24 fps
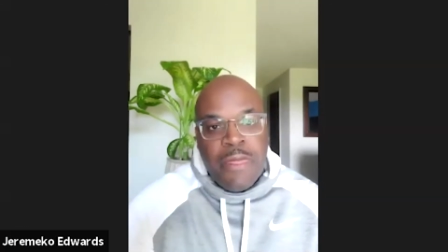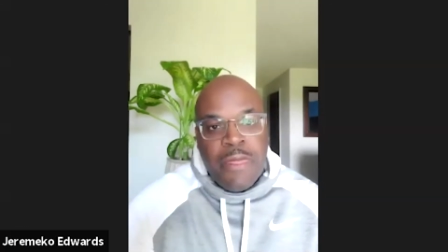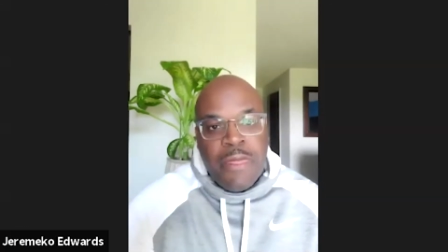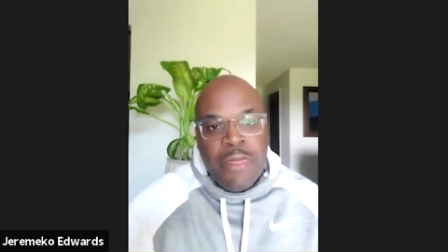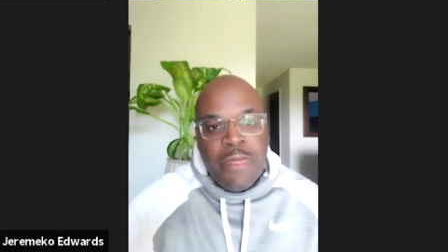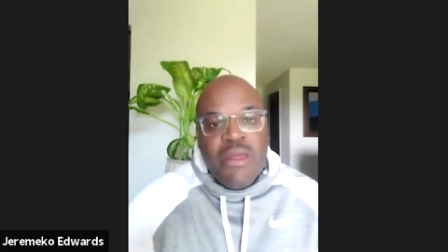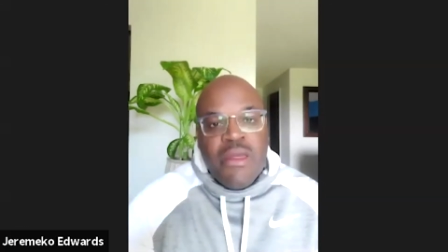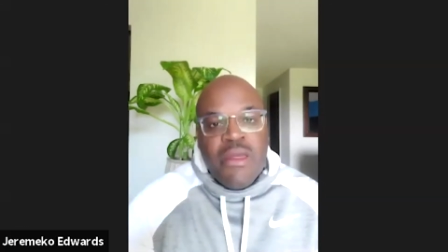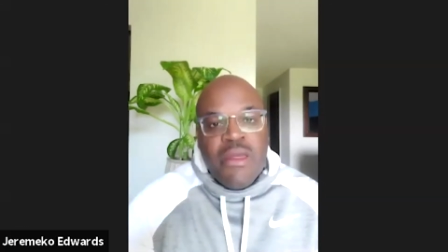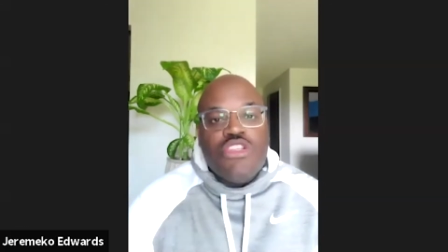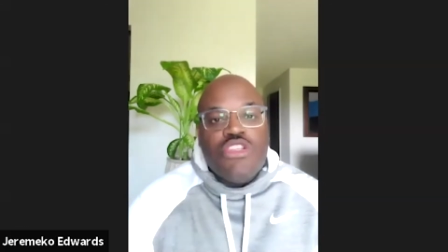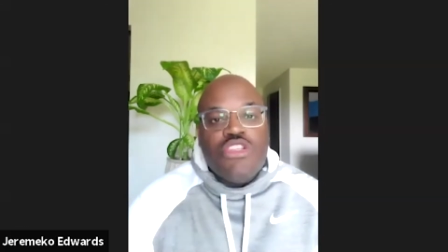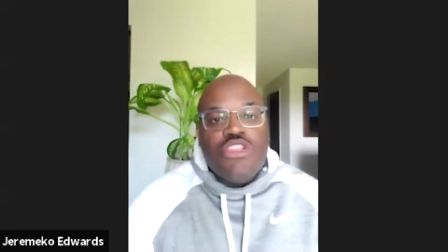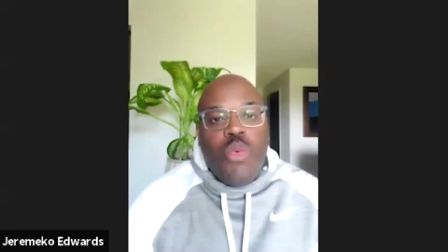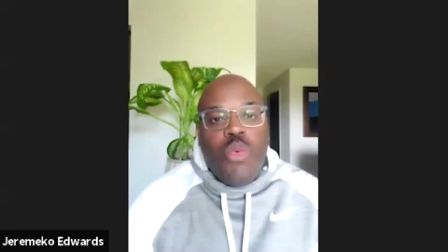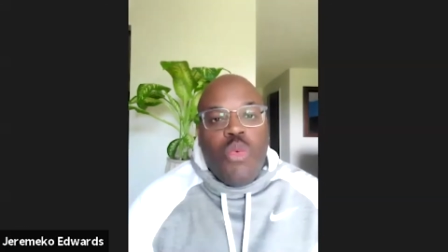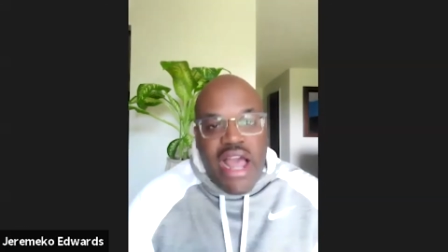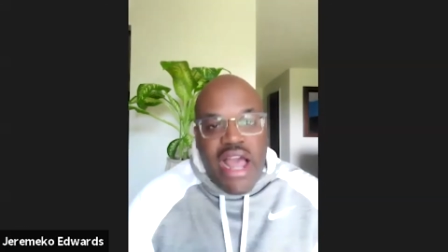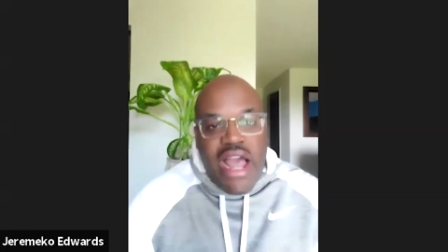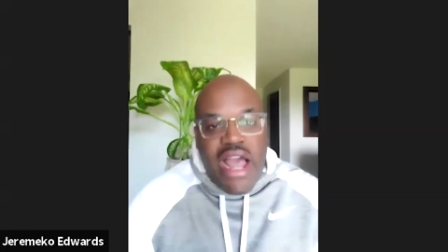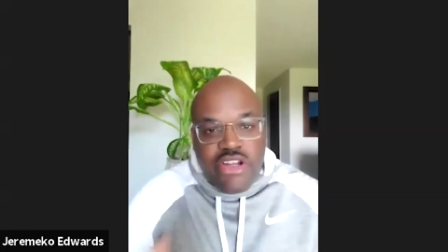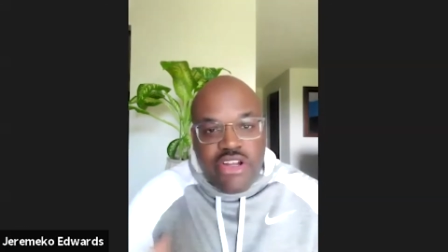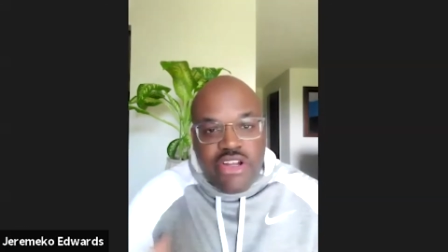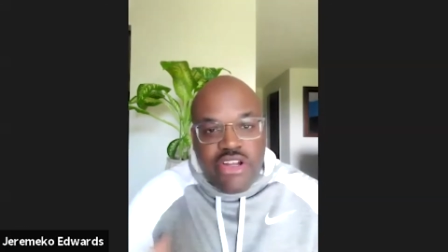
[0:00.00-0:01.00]
So while you're
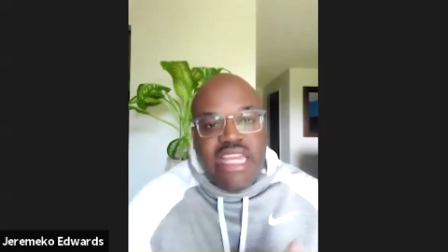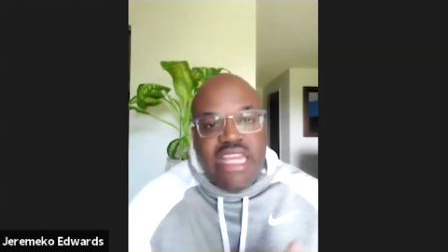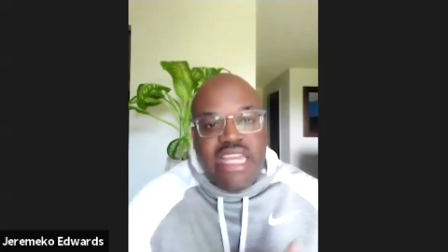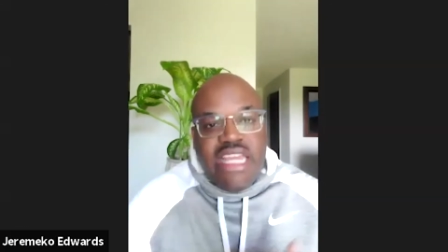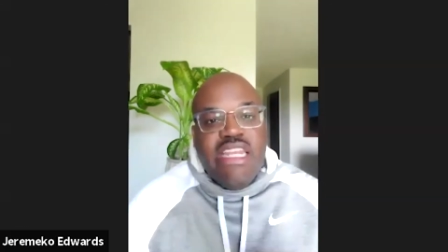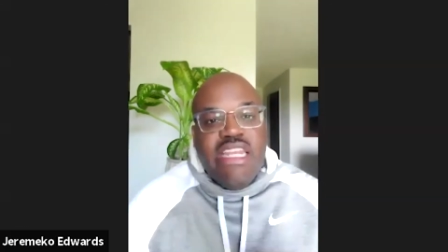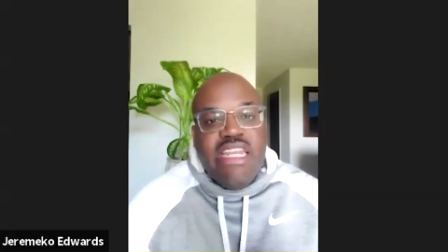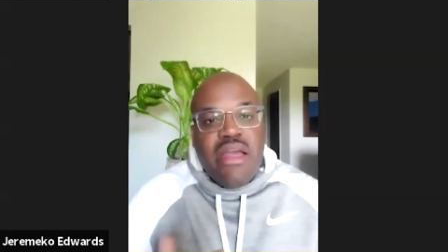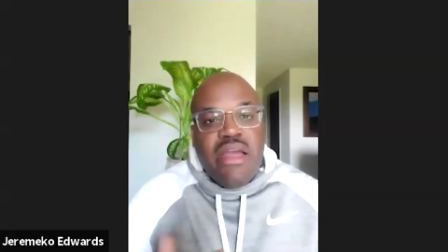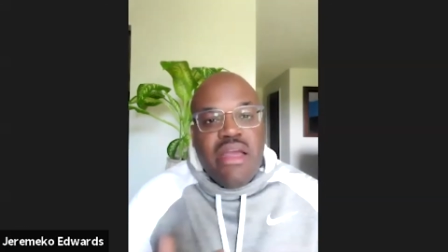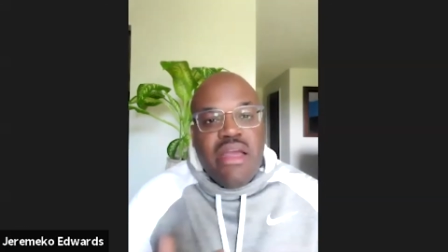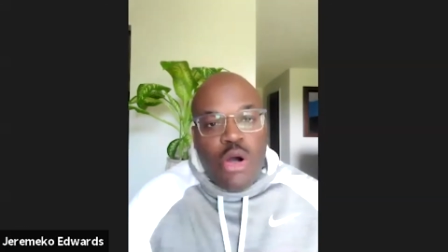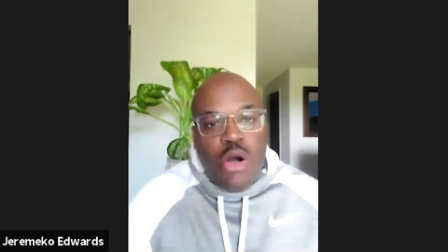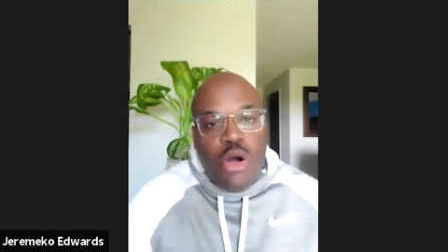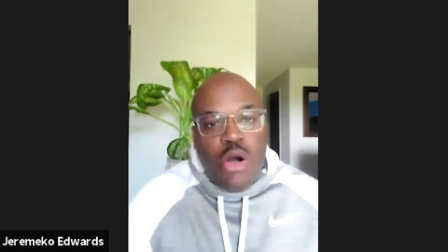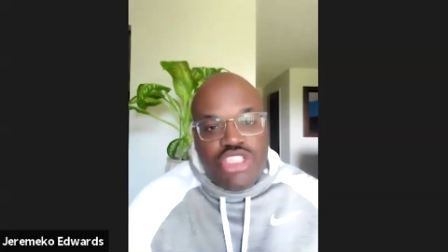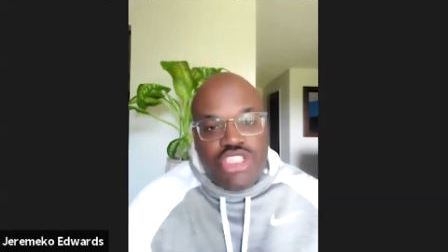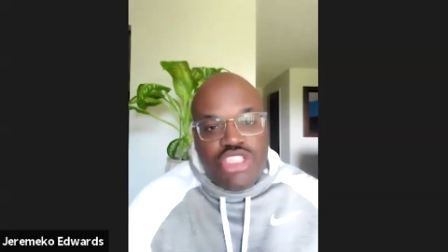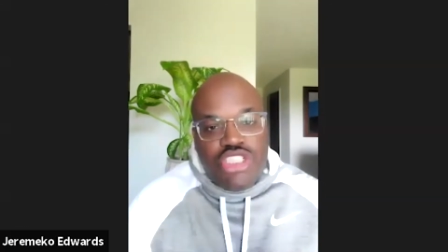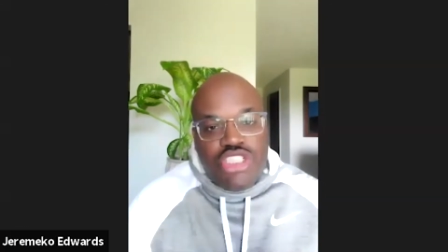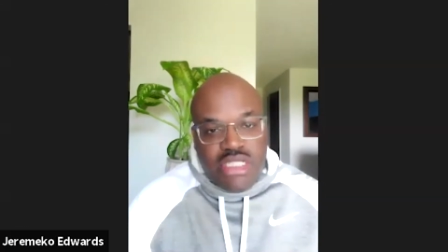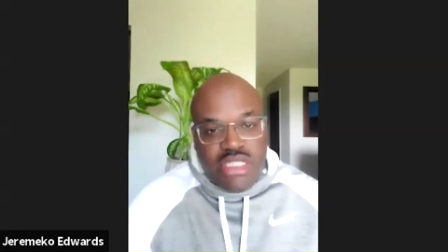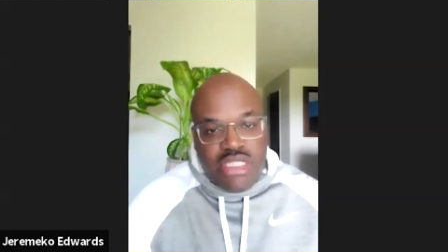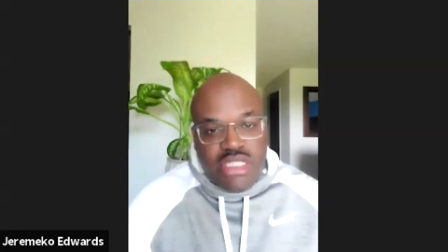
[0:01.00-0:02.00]
getting the emotion
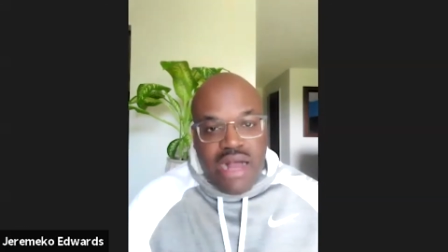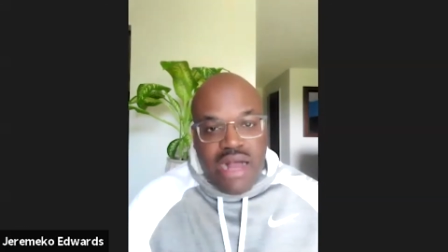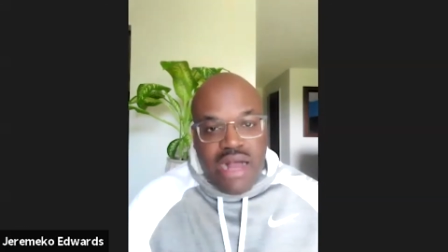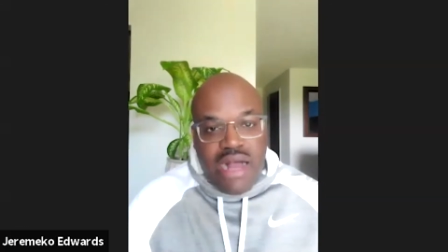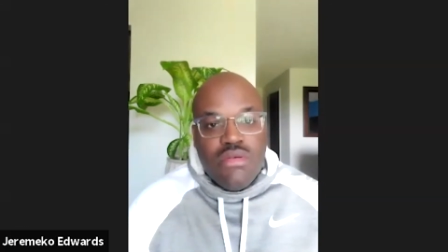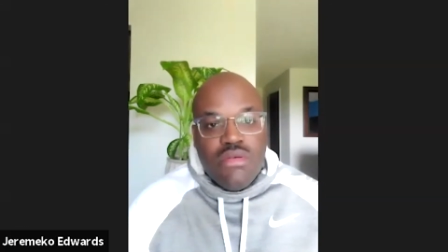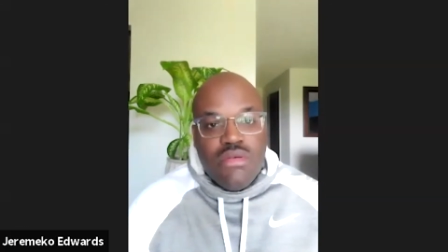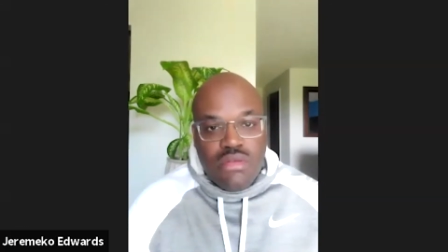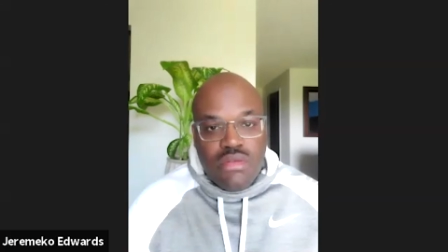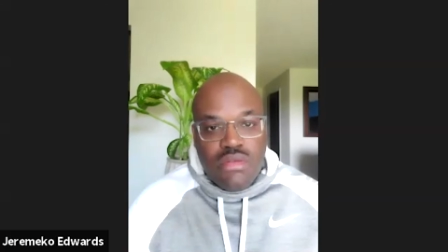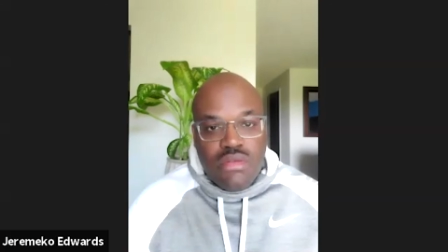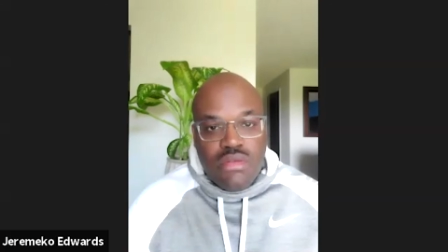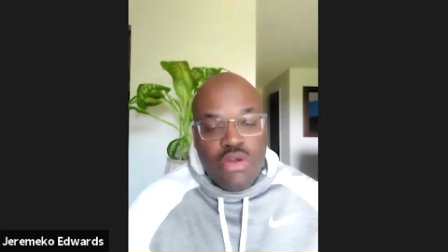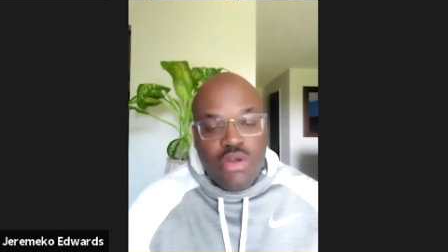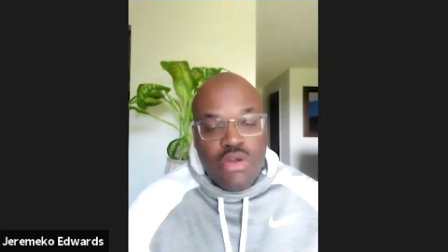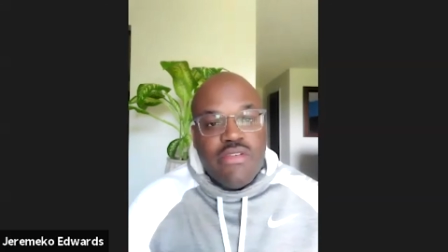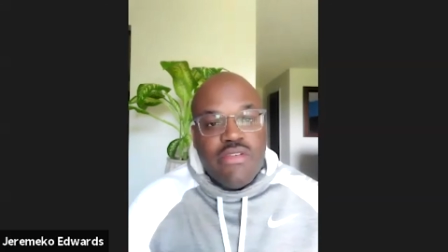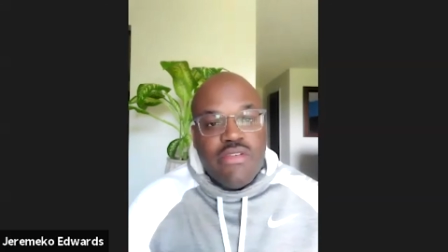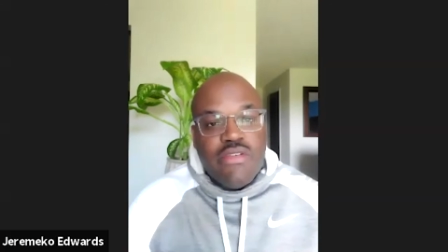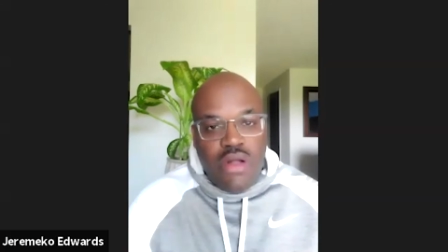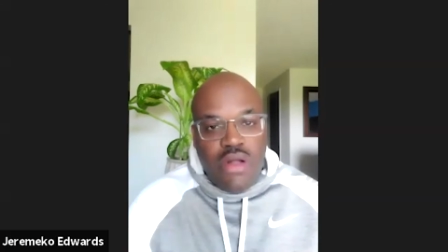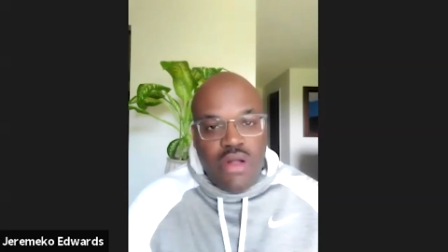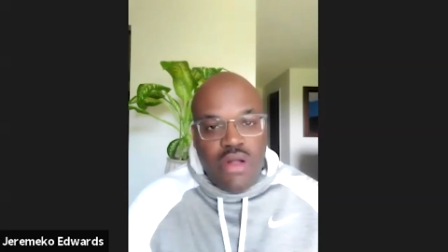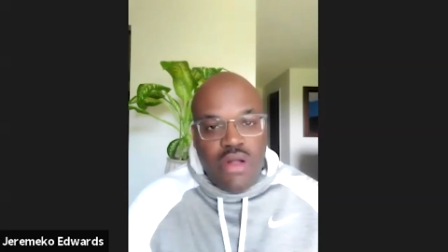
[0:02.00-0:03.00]
out on the
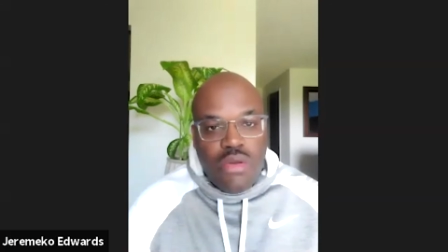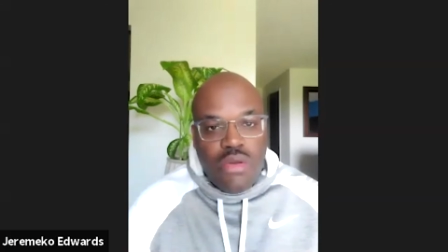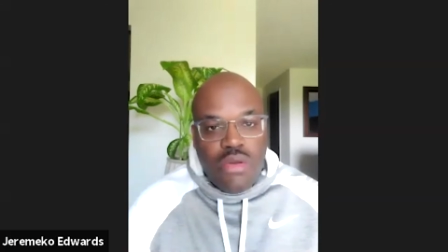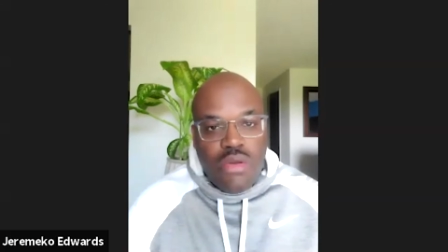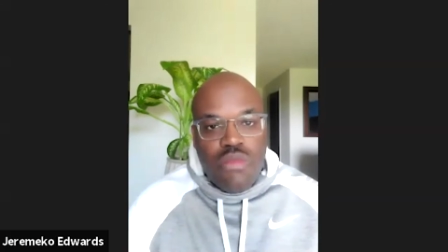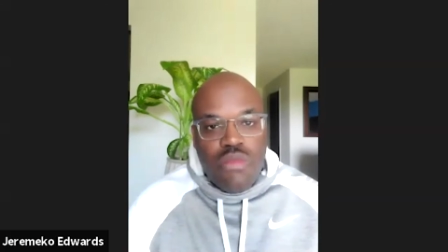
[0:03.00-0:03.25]
phone,